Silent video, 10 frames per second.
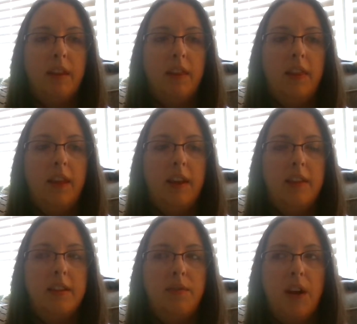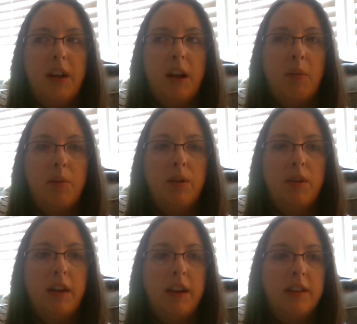This funding
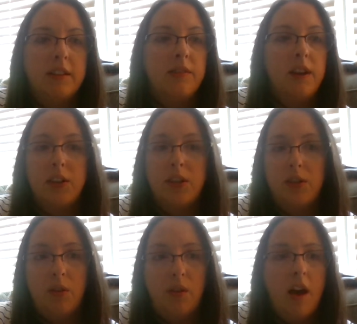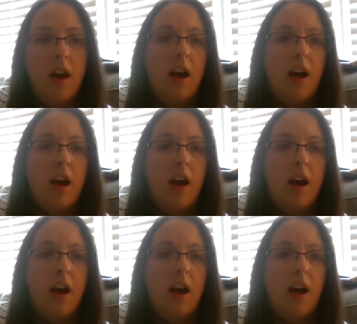opportunity is fictional.